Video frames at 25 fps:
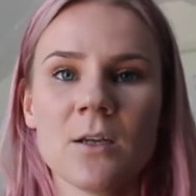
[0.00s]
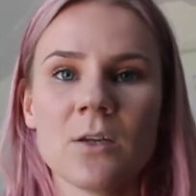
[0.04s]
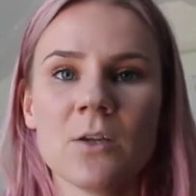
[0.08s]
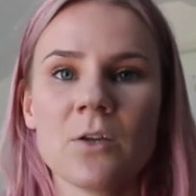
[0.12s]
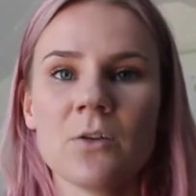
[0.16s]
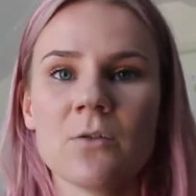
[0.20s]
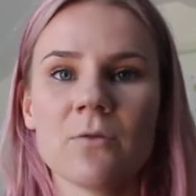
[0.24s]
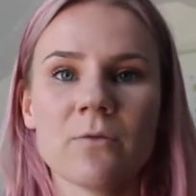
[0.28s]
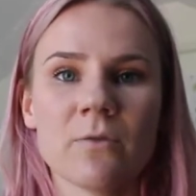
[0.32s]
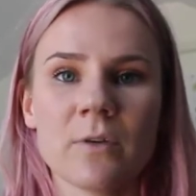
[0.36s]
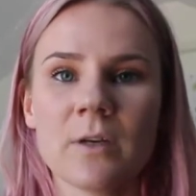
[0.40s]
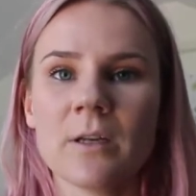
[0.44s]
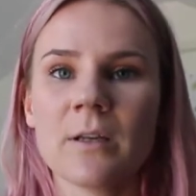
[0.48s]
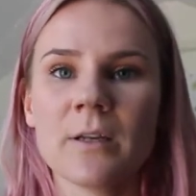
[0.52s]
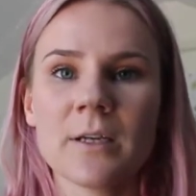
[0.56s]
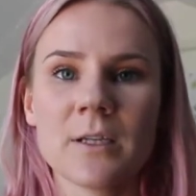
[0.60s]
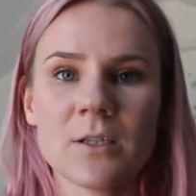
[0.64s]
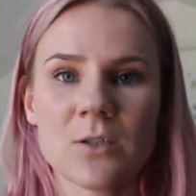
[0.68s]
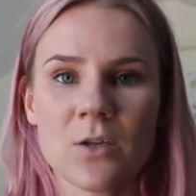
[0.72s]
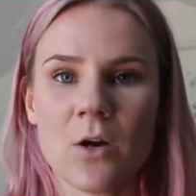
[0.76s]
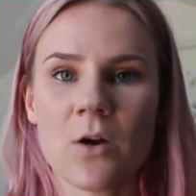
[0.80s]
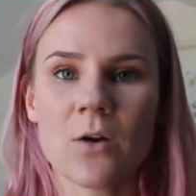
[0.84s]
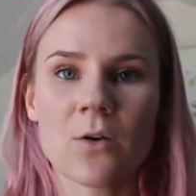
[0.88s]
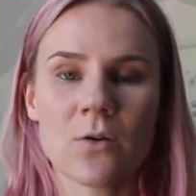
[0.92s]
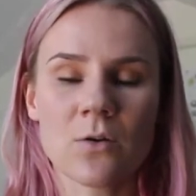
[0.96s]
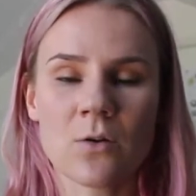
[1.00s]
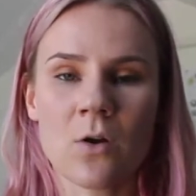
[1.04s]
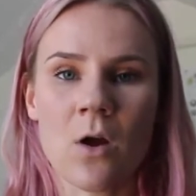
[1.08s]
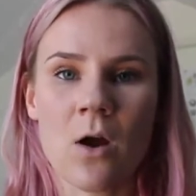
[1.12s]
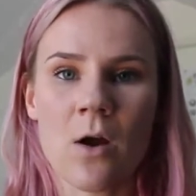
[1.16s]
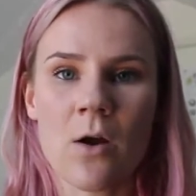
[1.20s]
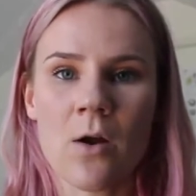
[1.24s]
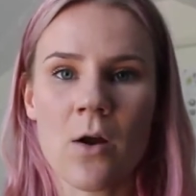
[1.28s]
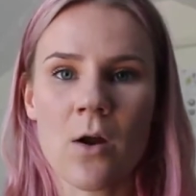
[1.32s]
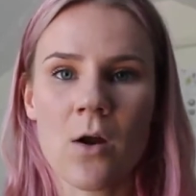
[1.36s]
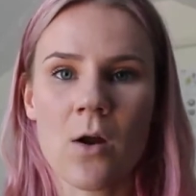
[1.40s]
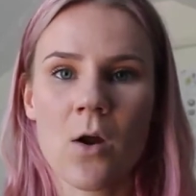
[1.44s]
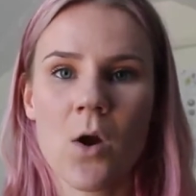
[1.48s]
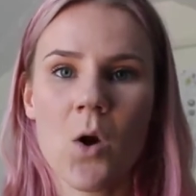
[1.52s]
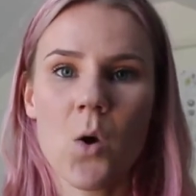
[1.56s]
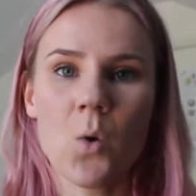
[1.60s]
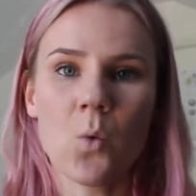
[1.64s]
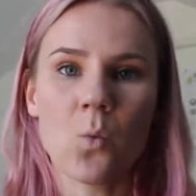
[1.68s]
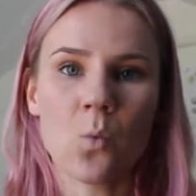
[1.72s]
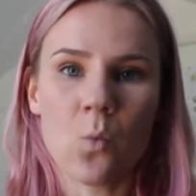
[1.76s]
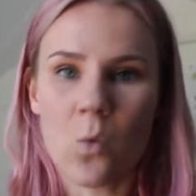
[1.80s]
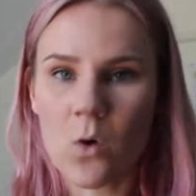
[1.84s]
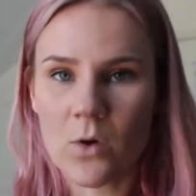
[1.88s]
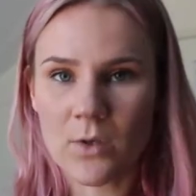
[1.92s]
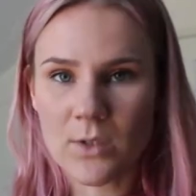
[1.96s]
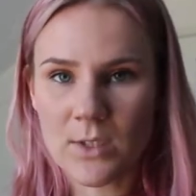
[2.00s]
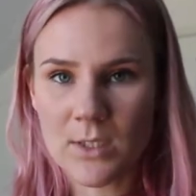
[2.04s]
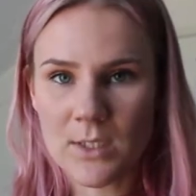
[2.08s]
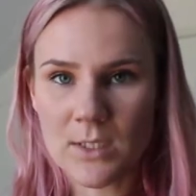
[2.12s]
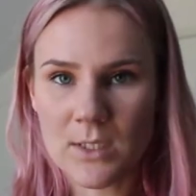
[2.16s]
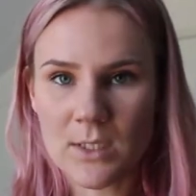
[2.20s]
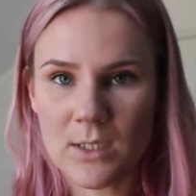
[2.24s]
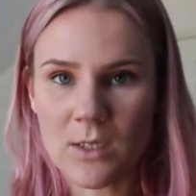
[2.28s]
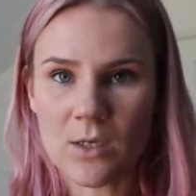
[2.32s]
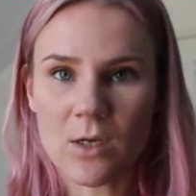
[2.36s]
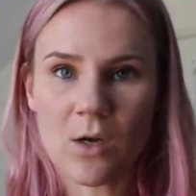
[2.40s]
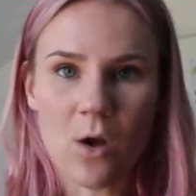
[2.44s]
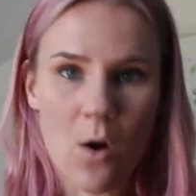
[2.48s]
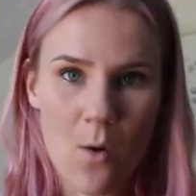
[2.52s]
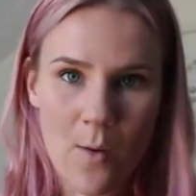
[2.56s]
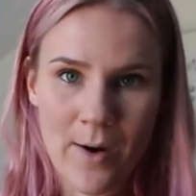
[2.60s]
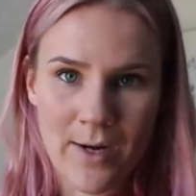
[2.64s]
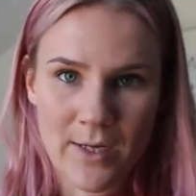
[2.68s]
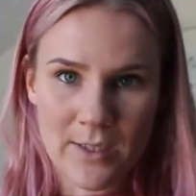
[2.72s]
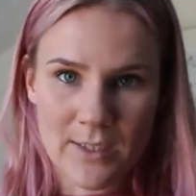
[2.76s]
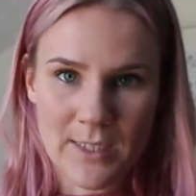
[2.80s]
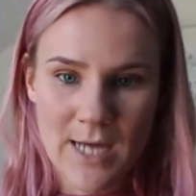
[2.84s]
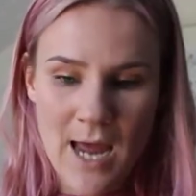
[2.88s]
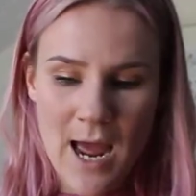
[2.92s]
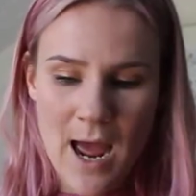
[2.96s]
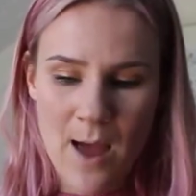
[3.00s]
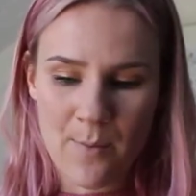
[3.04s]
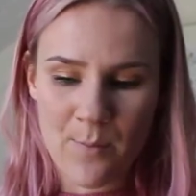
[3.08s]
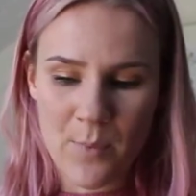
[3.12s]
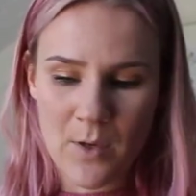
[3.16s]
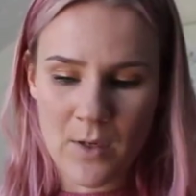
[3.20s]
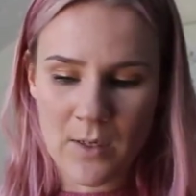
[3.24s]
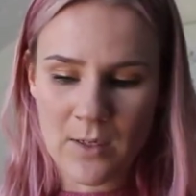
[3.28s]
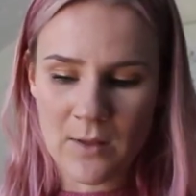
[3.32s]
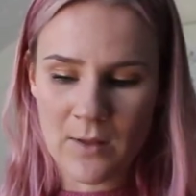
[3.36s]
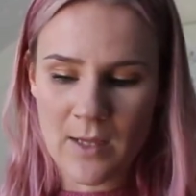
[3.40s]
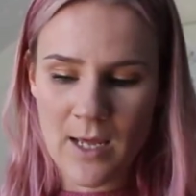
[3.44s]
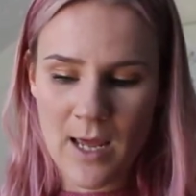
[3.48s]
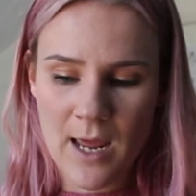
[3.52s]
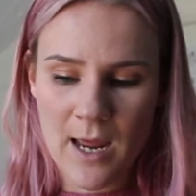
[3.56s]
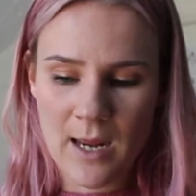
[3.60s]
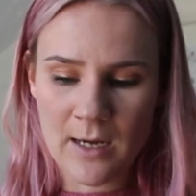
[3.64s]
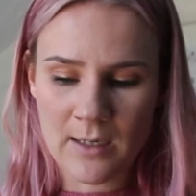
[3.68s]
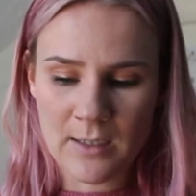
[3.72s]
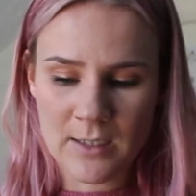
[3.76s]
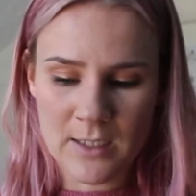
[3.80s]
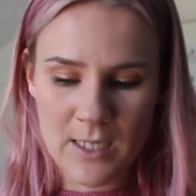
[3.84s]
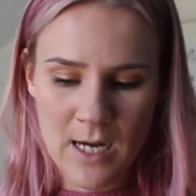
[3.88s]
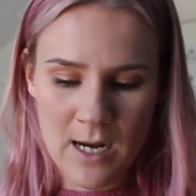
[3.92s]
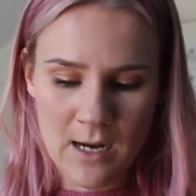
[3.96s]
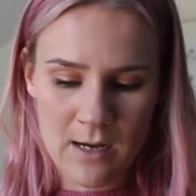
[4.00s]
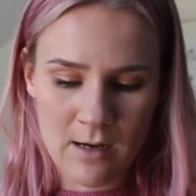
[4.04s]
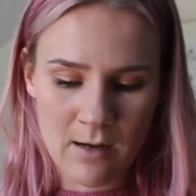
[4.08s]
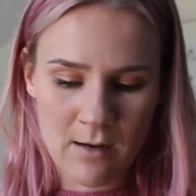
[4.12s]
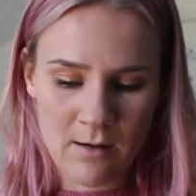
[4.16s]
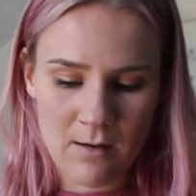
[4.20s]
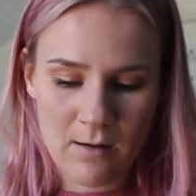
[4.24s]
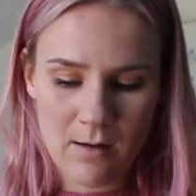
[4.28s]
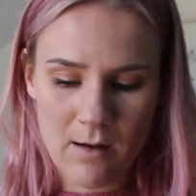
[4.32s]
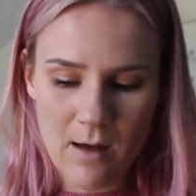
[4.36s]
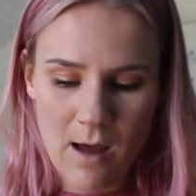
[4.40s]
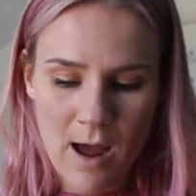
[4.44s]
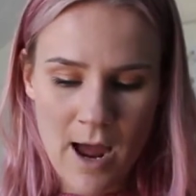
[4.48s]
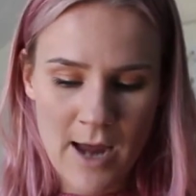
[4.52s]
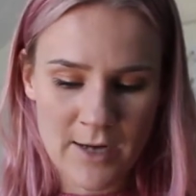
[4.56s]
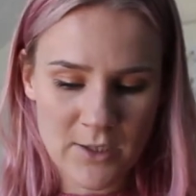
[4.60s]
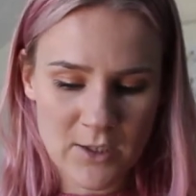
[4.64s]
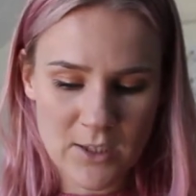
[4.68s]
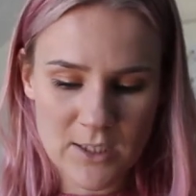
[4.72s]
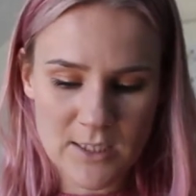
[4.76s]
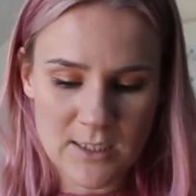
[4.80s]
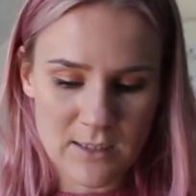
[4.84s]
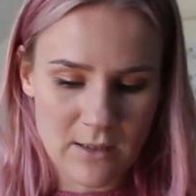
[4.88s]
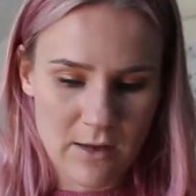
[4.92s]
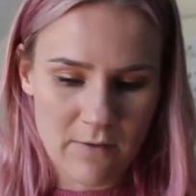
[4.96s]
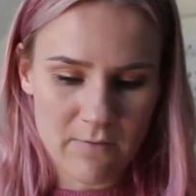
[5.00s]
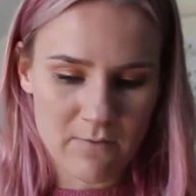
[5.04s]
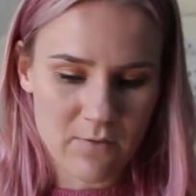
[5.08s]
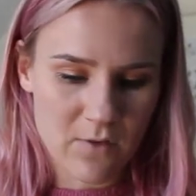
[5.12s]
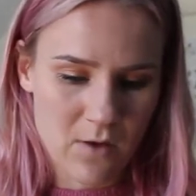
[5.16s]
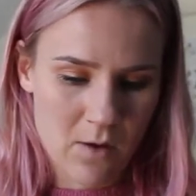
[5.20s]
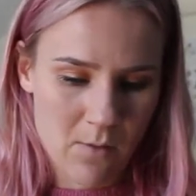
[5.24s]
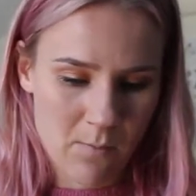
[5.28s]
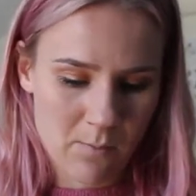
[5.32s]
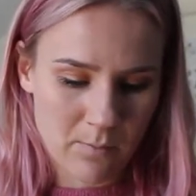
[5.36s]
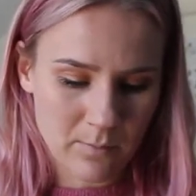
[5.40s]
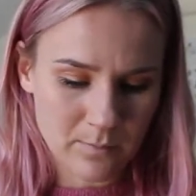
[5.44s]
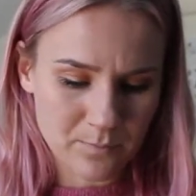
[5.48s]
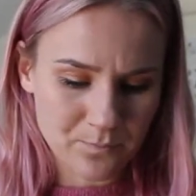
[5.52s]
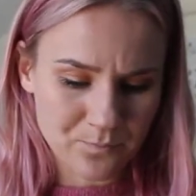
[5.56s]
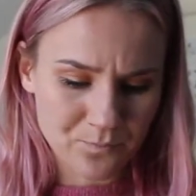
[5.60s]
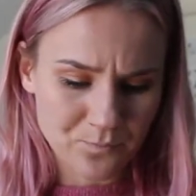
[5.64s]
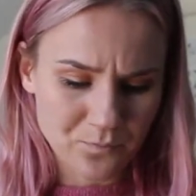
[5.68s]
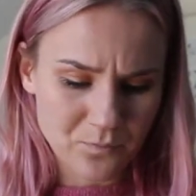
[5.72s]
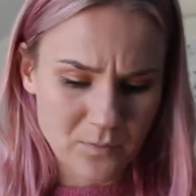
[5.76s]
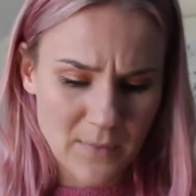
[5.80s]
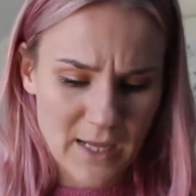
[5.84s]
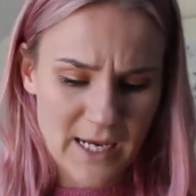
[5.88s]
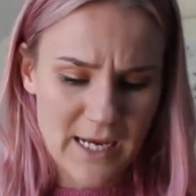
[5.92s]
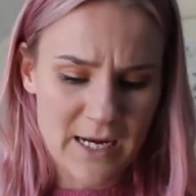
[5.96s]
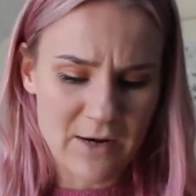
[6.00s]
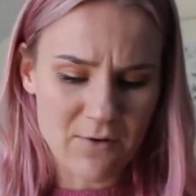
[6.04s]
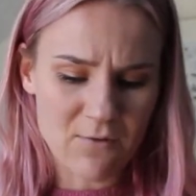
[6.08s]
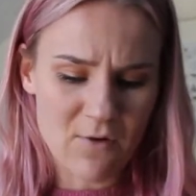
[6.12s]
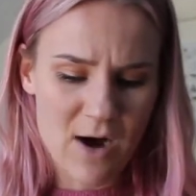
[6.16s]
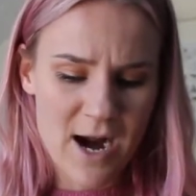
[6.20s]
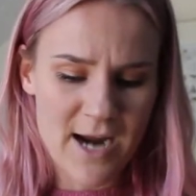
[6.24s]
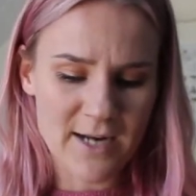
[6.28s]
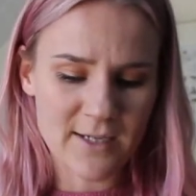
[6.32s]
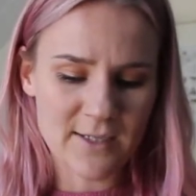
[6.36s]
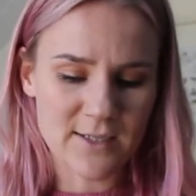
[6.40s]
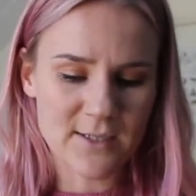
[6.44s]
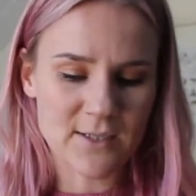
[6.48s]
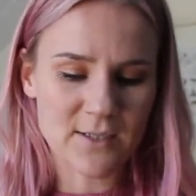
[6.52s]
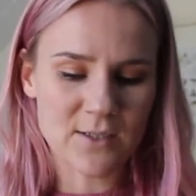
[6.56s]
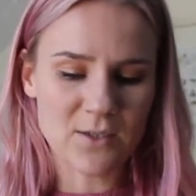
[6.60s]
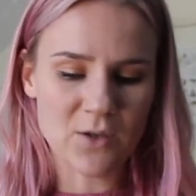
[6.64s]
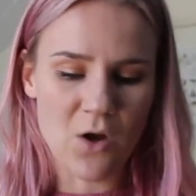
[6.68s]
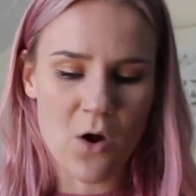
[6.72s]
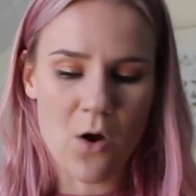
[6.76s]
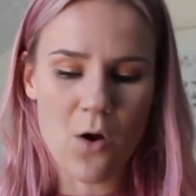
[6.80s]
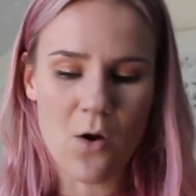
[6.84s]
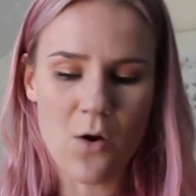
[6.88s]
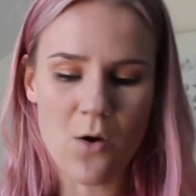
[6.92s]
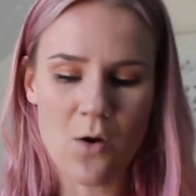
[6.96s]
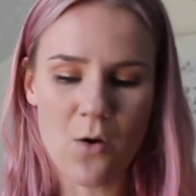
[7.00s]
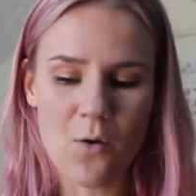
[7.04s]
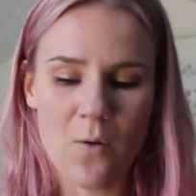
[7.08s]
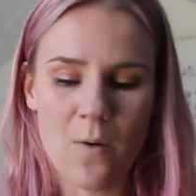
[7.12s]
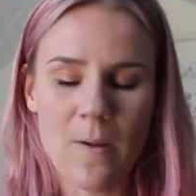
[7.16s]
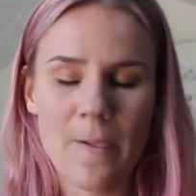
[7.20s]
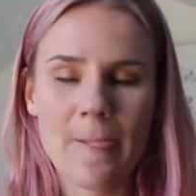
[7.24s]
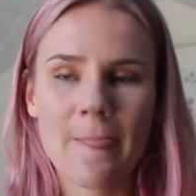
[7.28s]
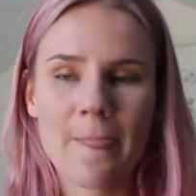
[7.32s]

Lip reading: You really don't know what's going to happen in the end, and I just love them. He writes so